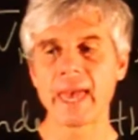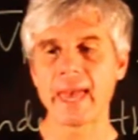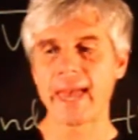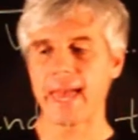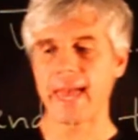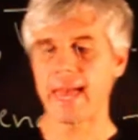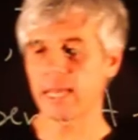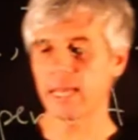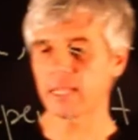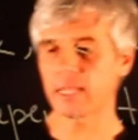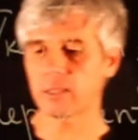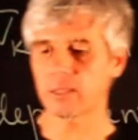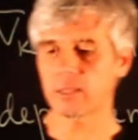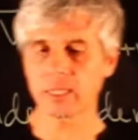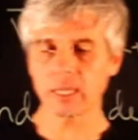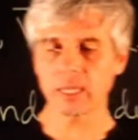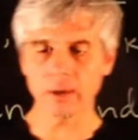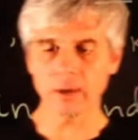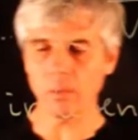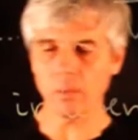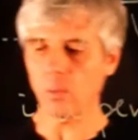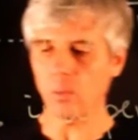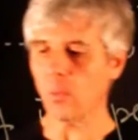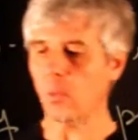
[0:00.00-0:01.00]
And
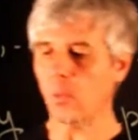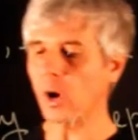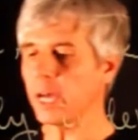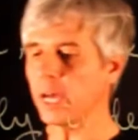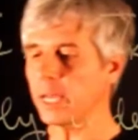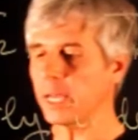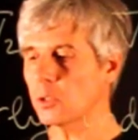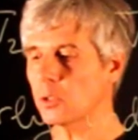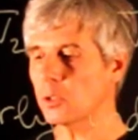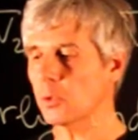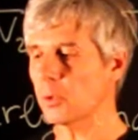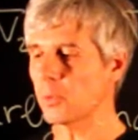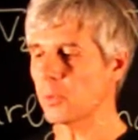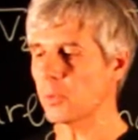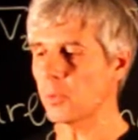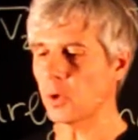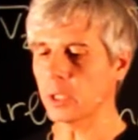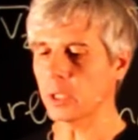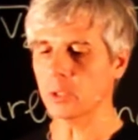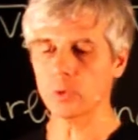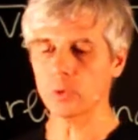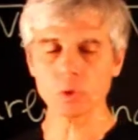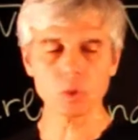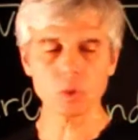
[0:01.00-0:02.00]
why do we
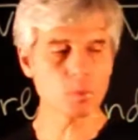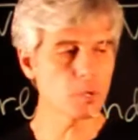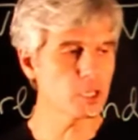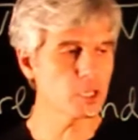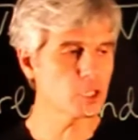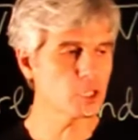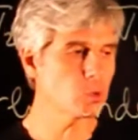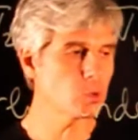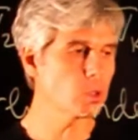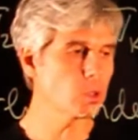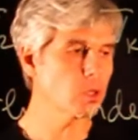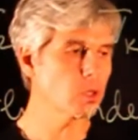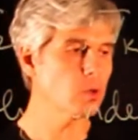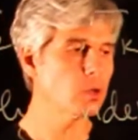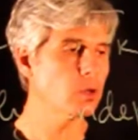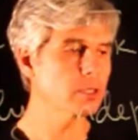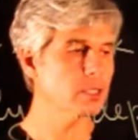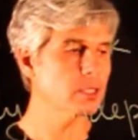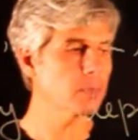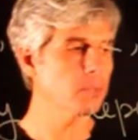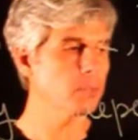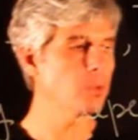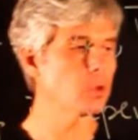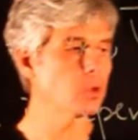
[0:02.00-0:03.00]
want to switch to a
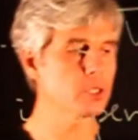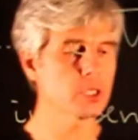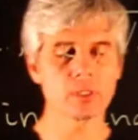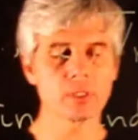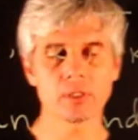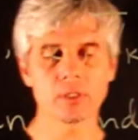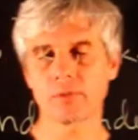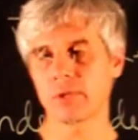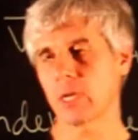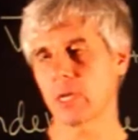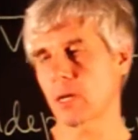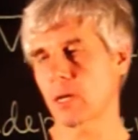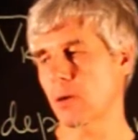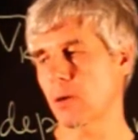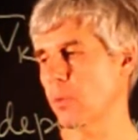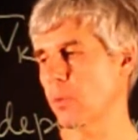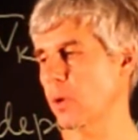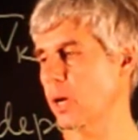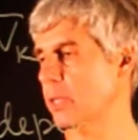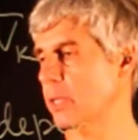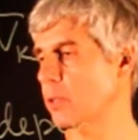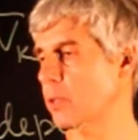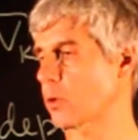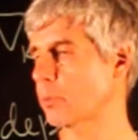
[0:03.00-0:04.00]
contrapositive here?
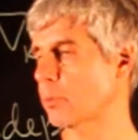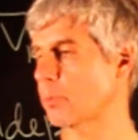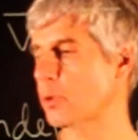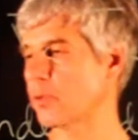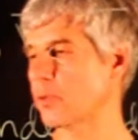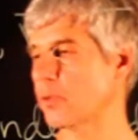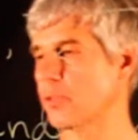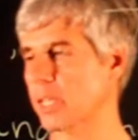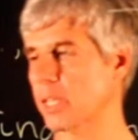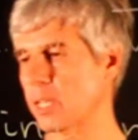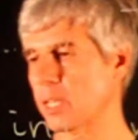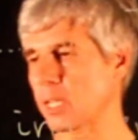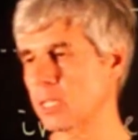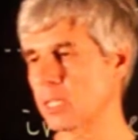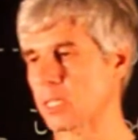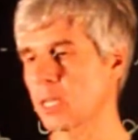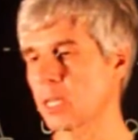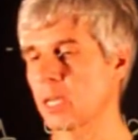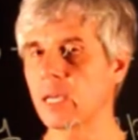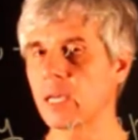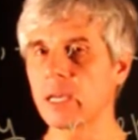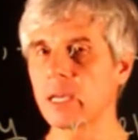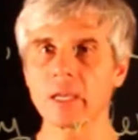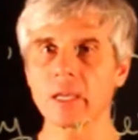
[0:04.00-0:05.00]
Why not proving this?
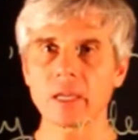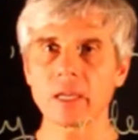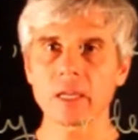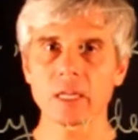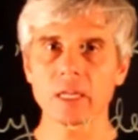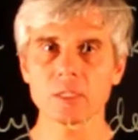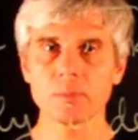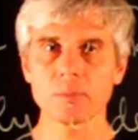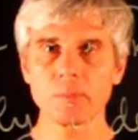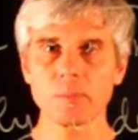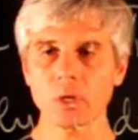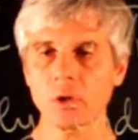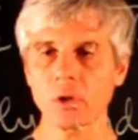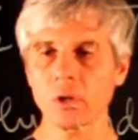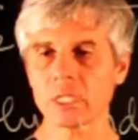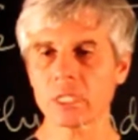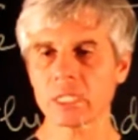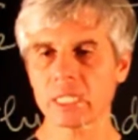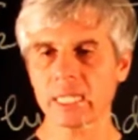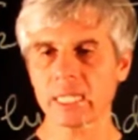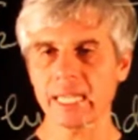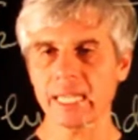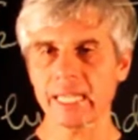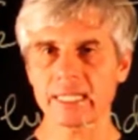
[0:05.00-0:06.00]
It's
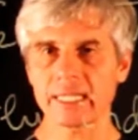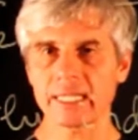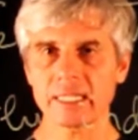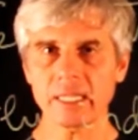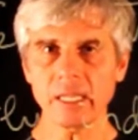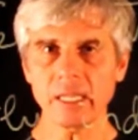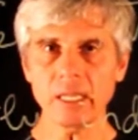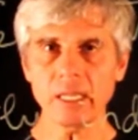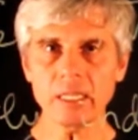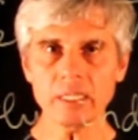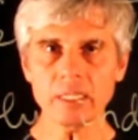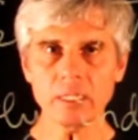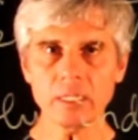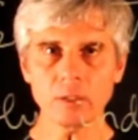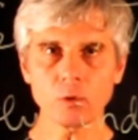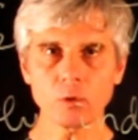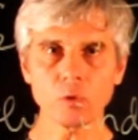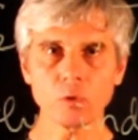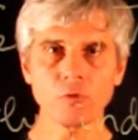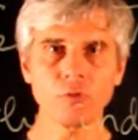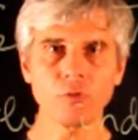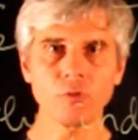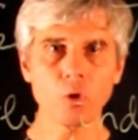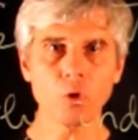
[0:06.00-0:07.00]
because it's easier
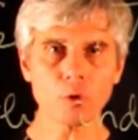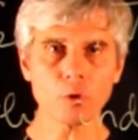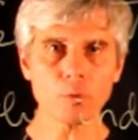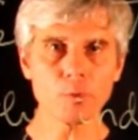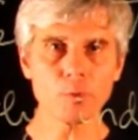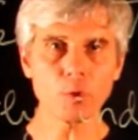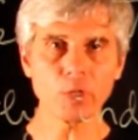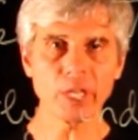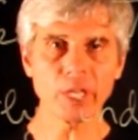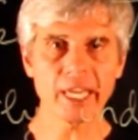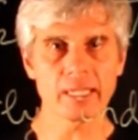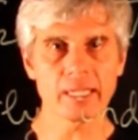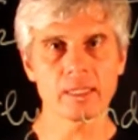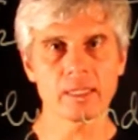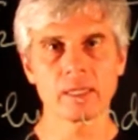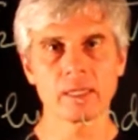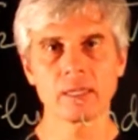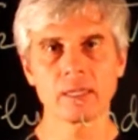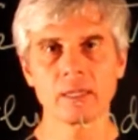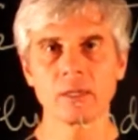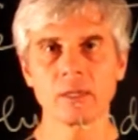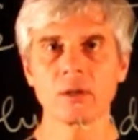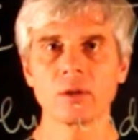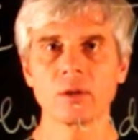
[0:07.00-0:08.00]
to formulate
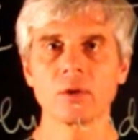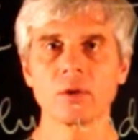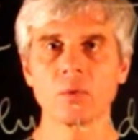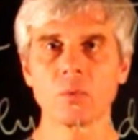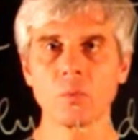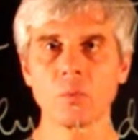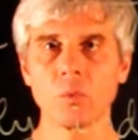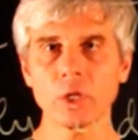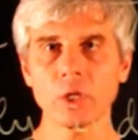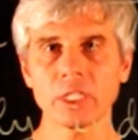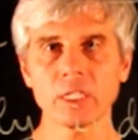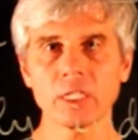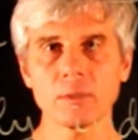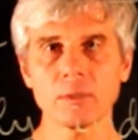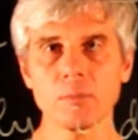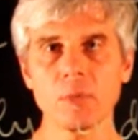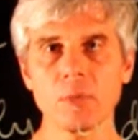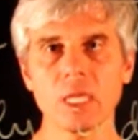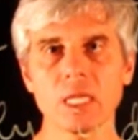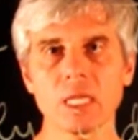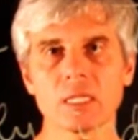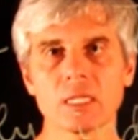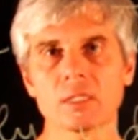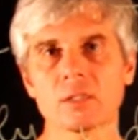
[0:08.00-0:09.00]
what it
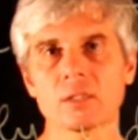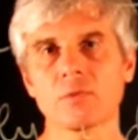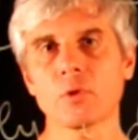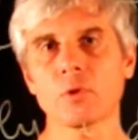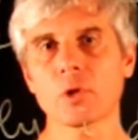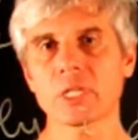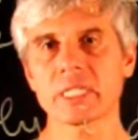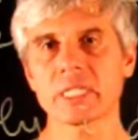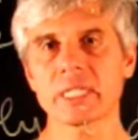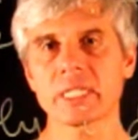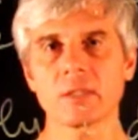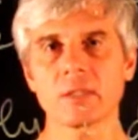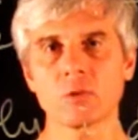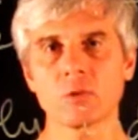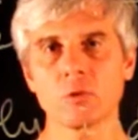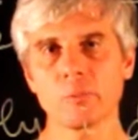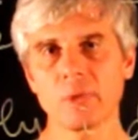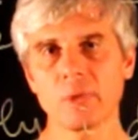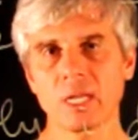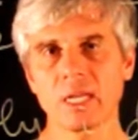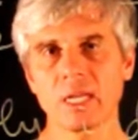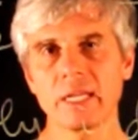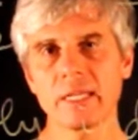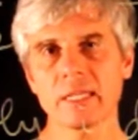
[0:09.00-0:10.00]
means for a set to
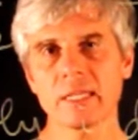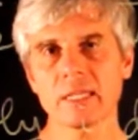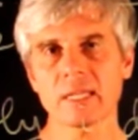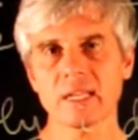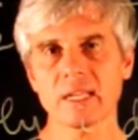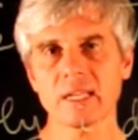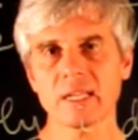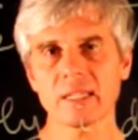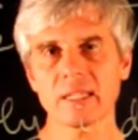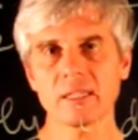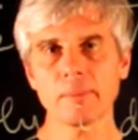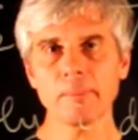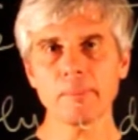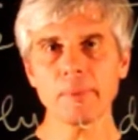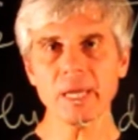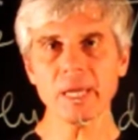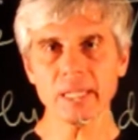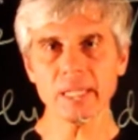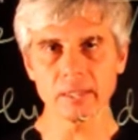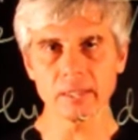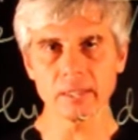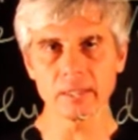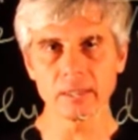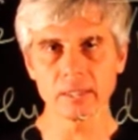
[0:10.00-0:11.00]
be linearly
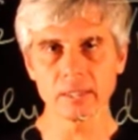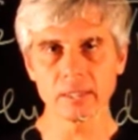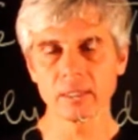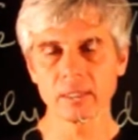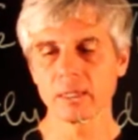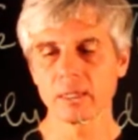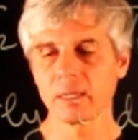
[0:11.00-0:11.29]
dependent